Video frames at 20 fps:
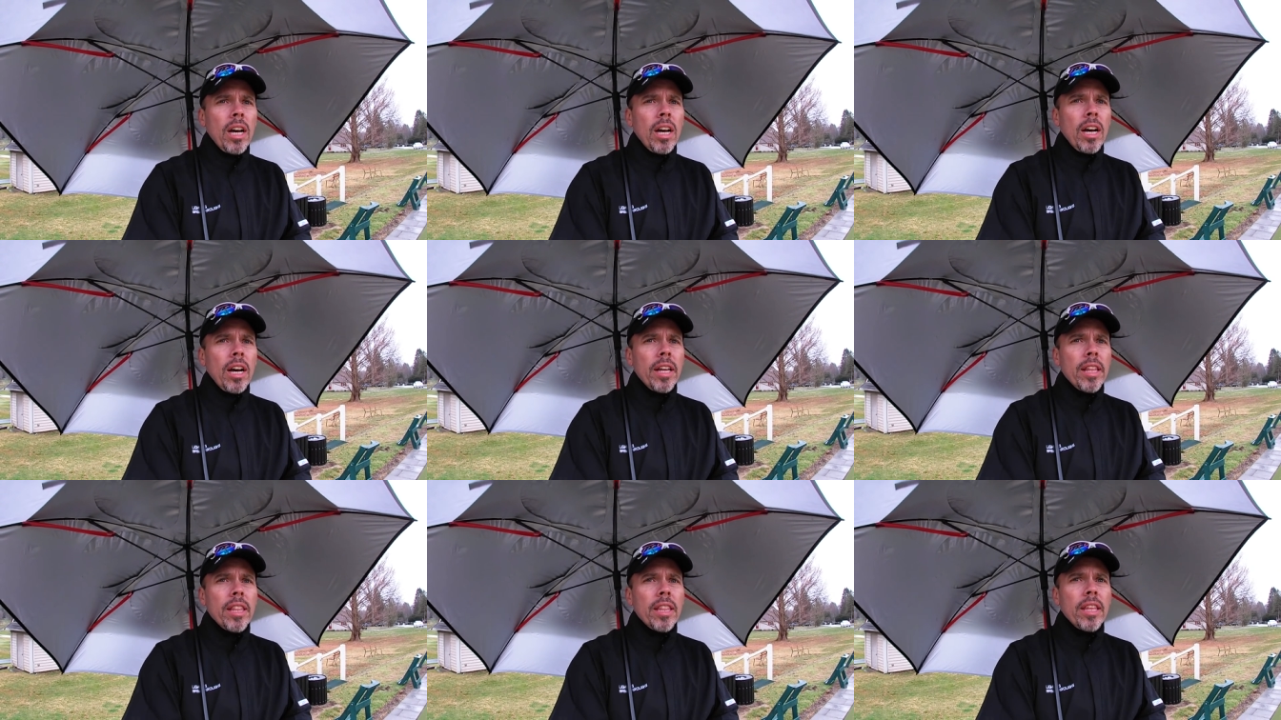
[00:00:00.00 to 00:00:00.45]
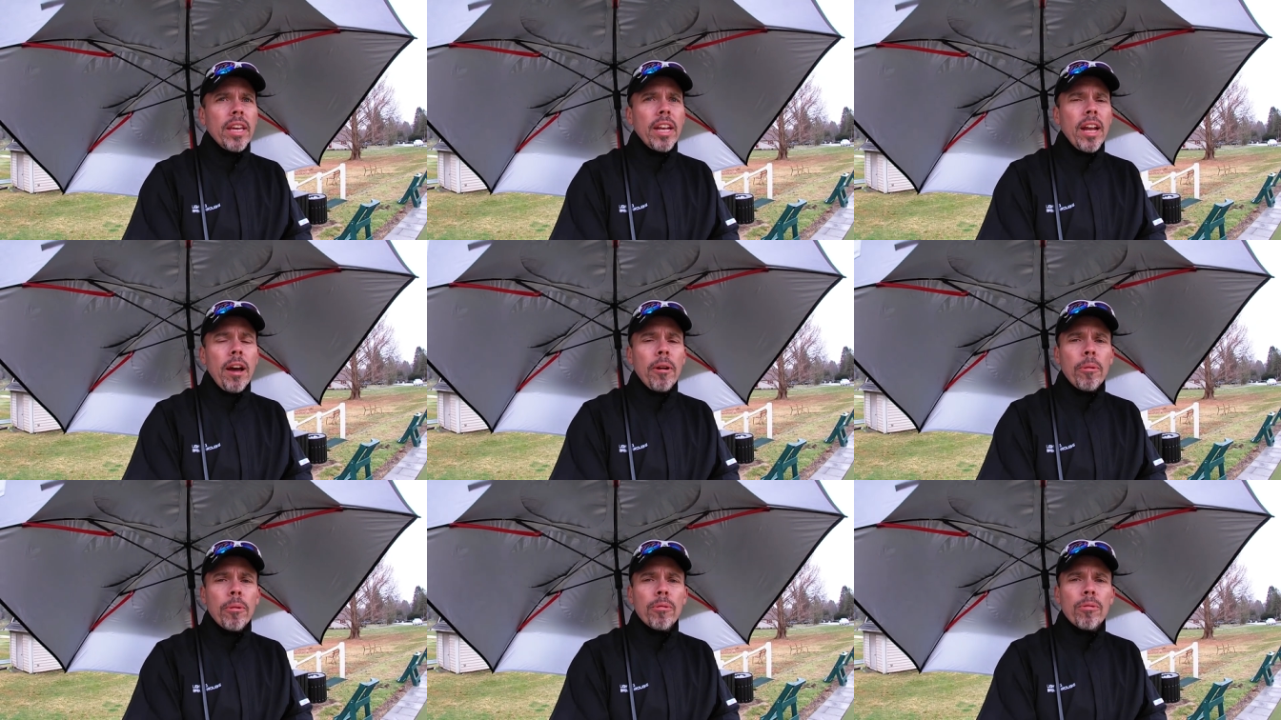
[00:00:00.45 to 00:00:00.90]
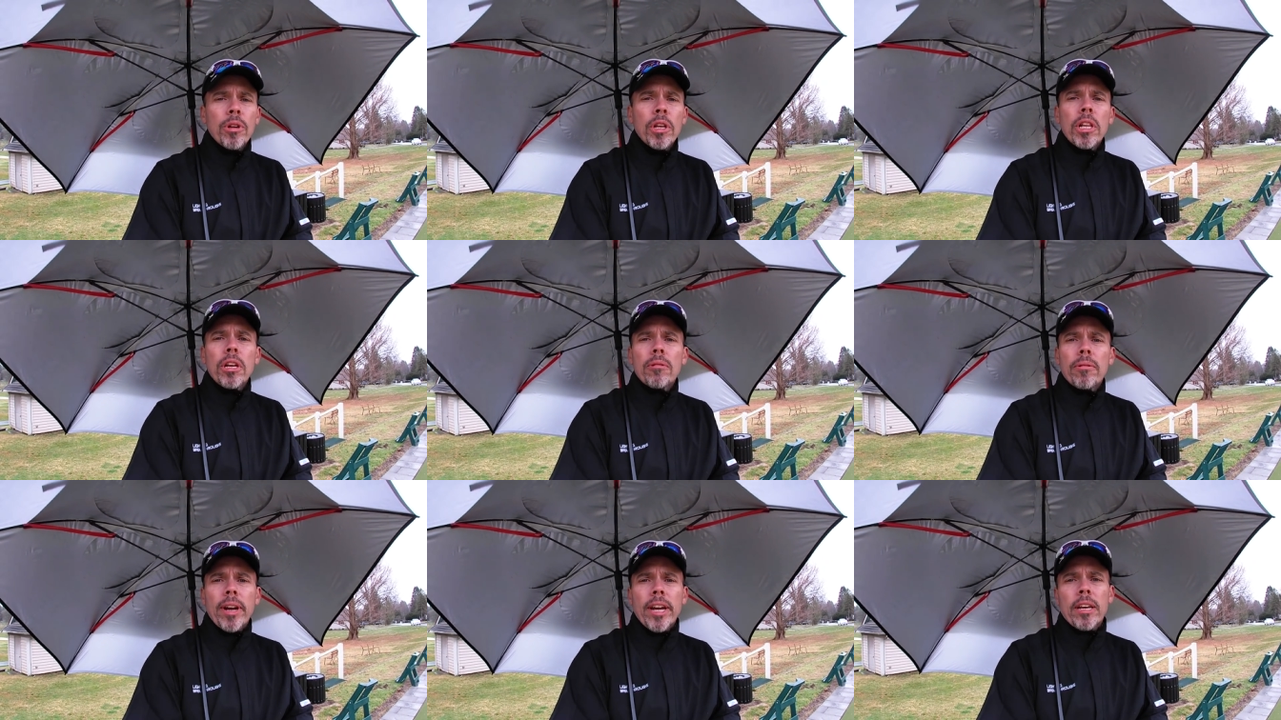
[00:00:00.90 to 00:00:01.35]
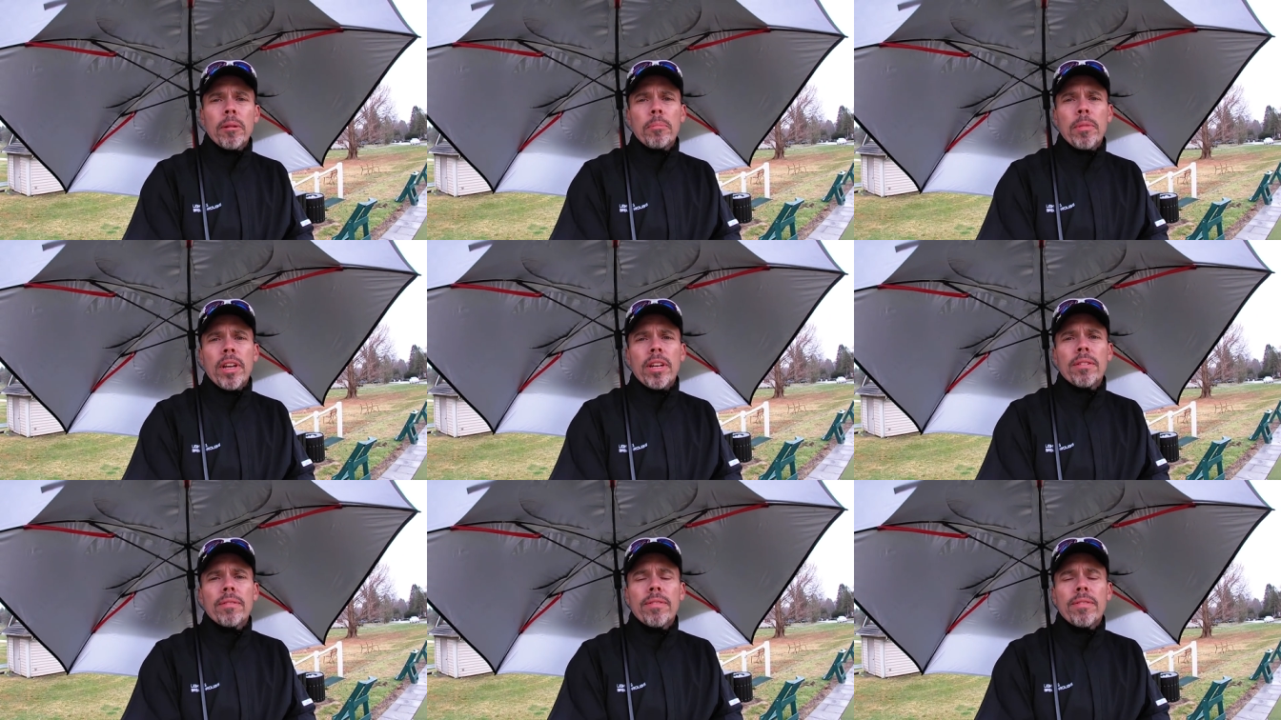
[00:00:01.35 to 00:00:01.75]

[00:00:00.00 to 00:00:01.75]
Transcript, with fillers: Uh, then I would really recommend